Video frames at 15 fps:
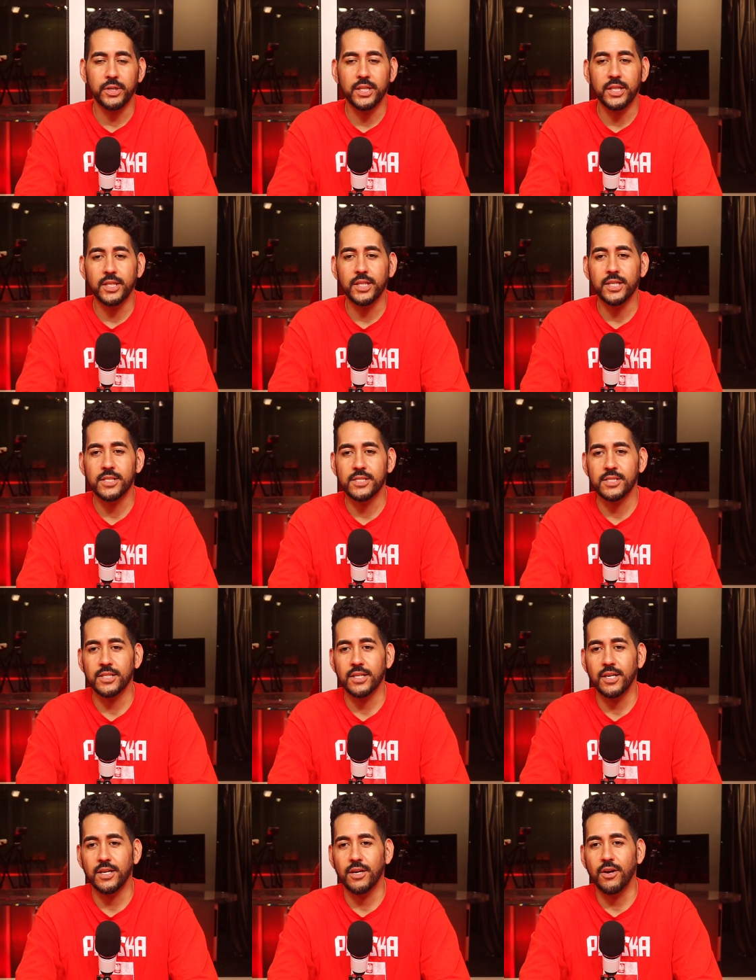He gets
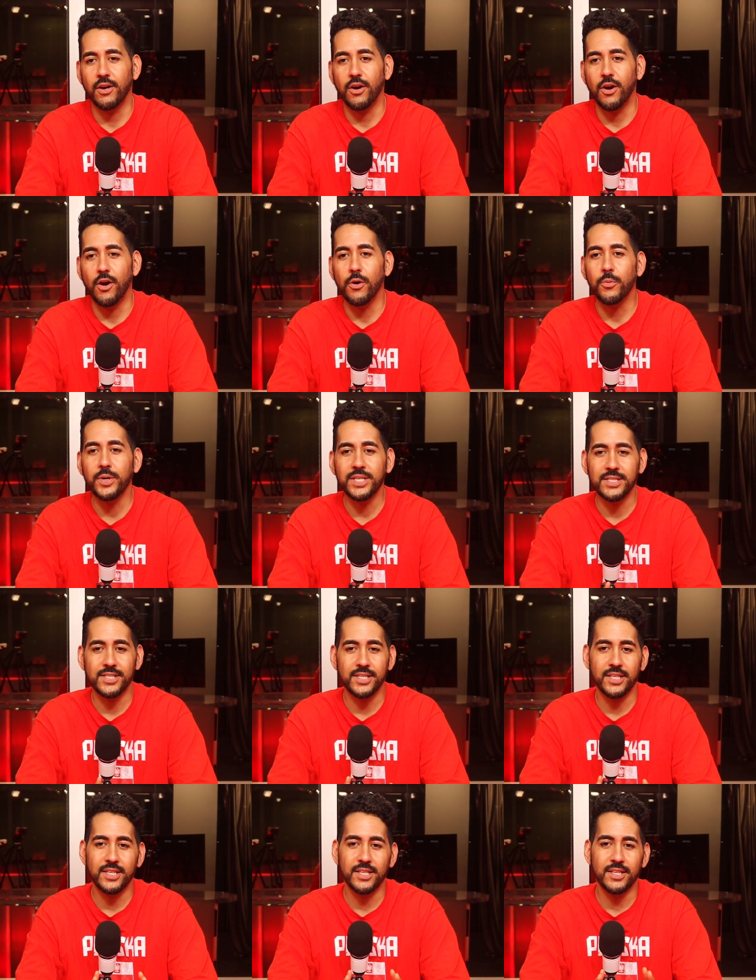uh,
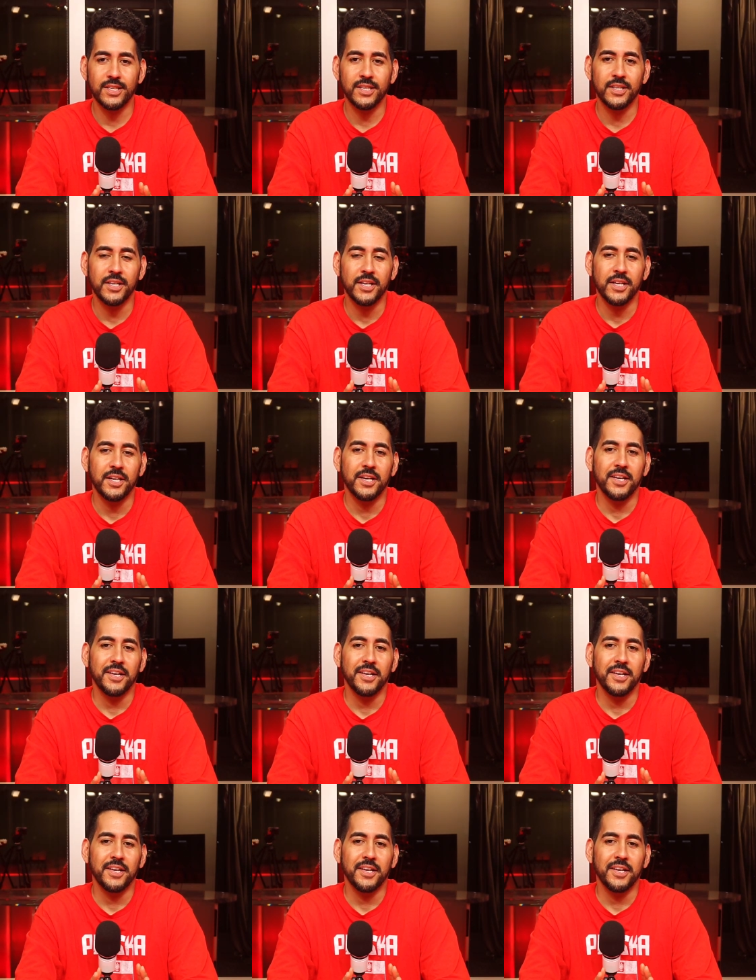always in